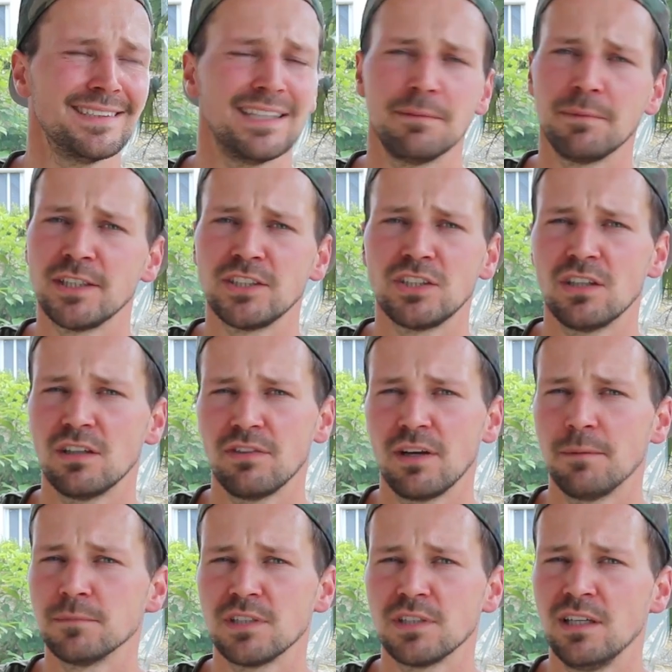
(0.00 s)
I'm not sure if
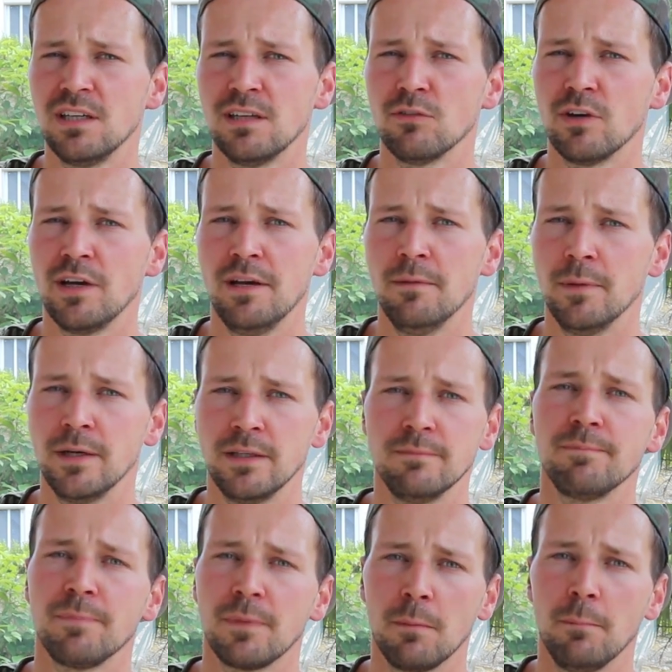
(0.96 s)
I'm saying it right,
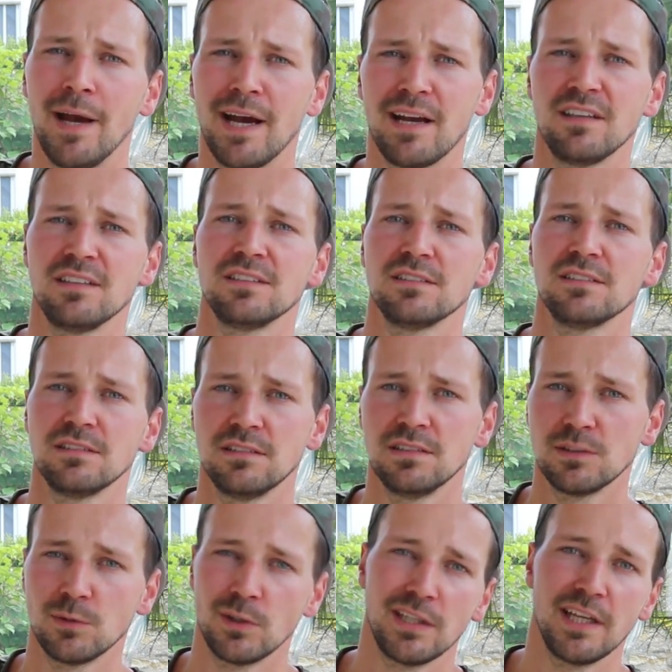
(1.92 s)
but Macca's
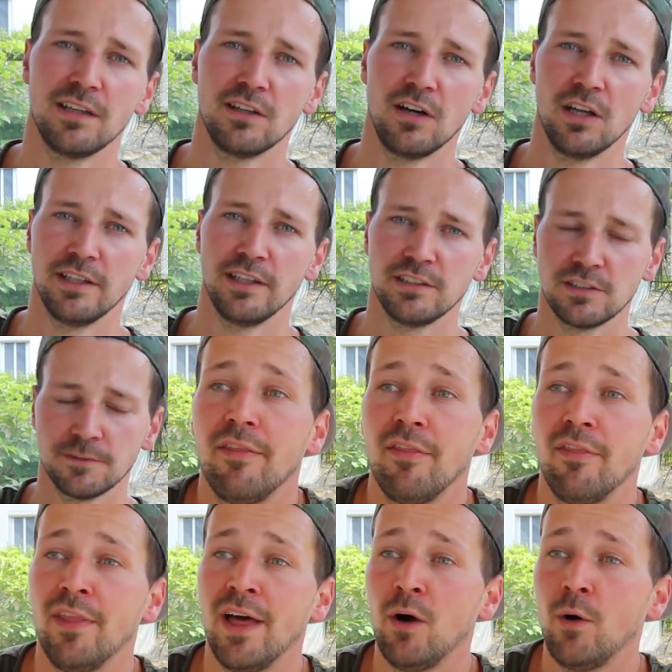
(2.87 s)
is what they call it.
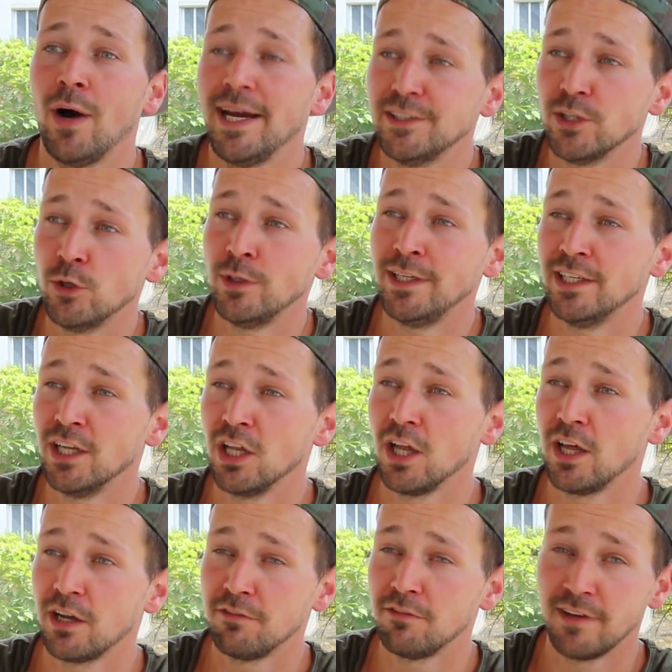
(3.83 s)
Now, I don't eat a
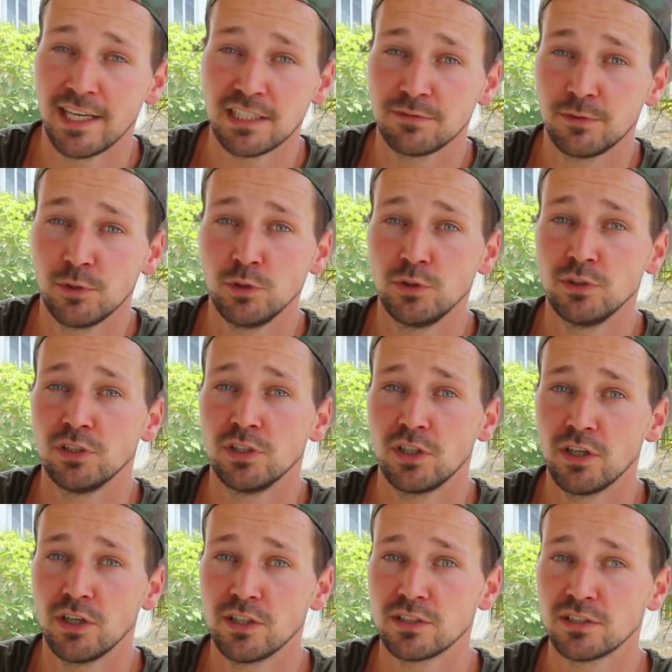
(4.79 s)
lot of fast food,
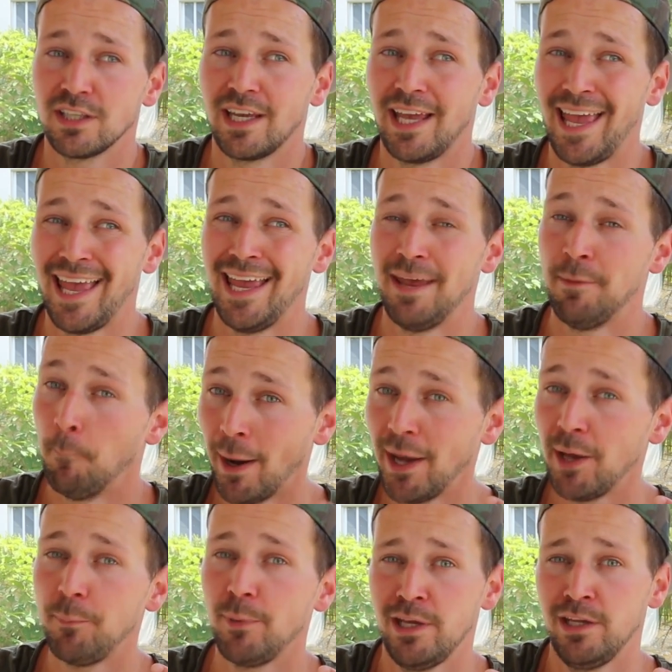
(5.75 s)
because in
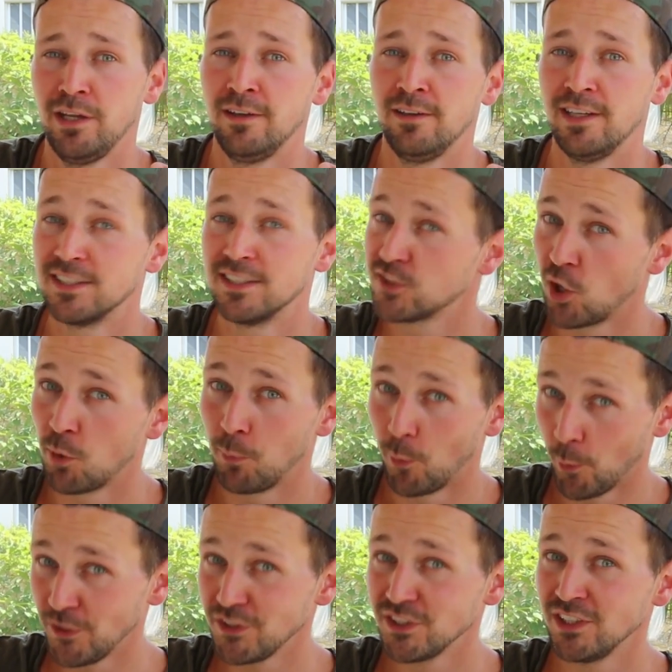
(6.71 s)
my opinion, it's all
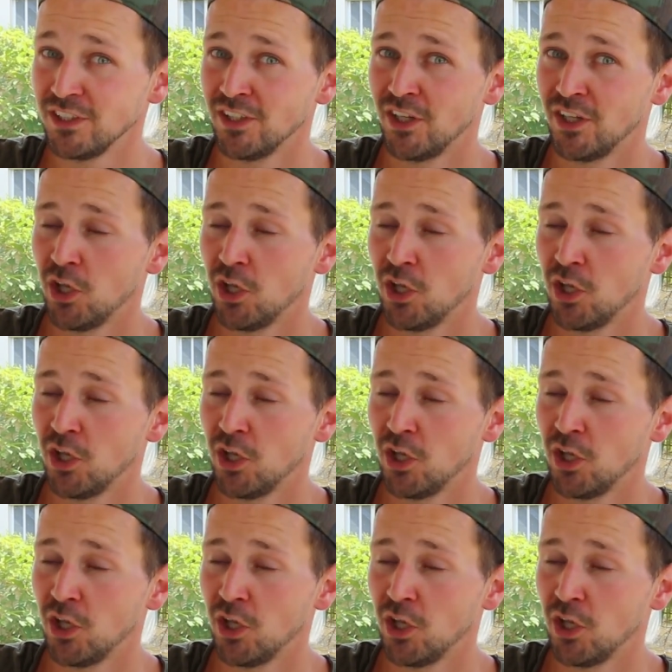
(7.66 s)
poison.